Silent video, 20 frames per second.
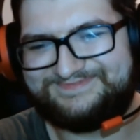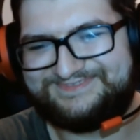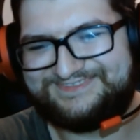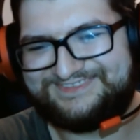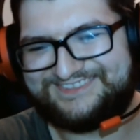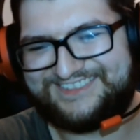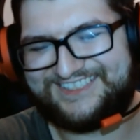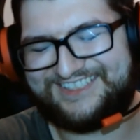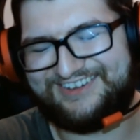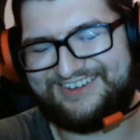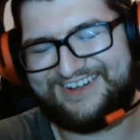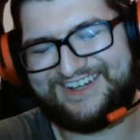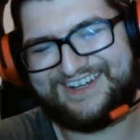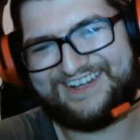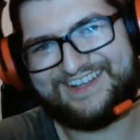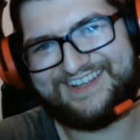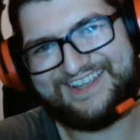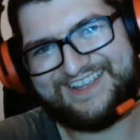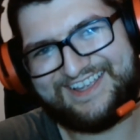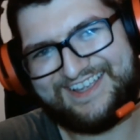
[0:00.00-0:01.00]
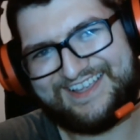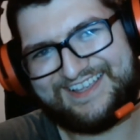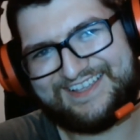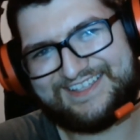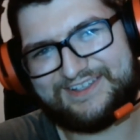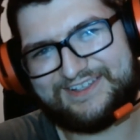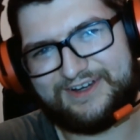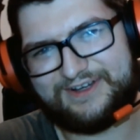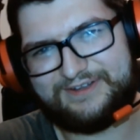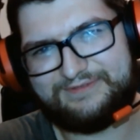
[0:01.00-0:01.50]
sorry,
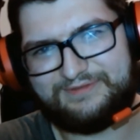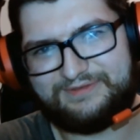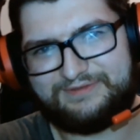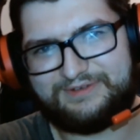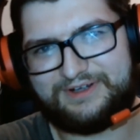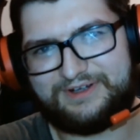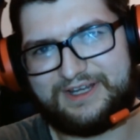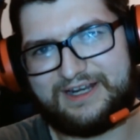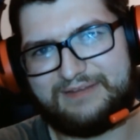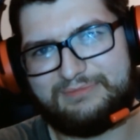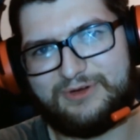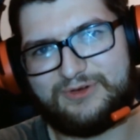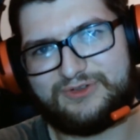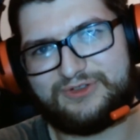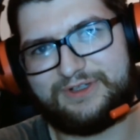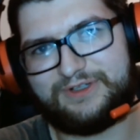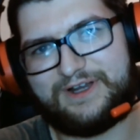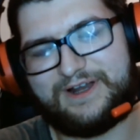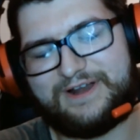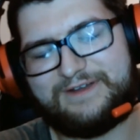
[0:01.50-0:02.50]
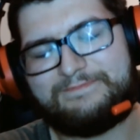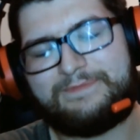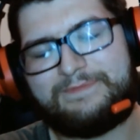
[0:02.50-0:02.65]
gonna get emotional here.